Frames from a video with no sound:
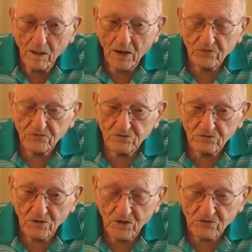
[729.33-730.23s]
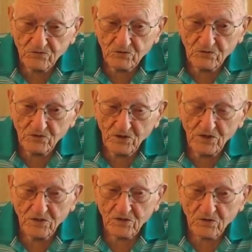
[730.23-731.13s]
I should tell
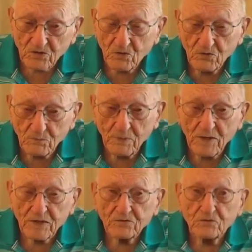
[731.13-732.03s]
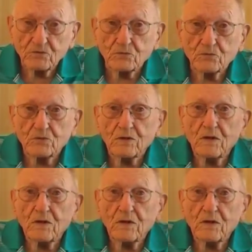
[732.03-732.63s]
you that going back to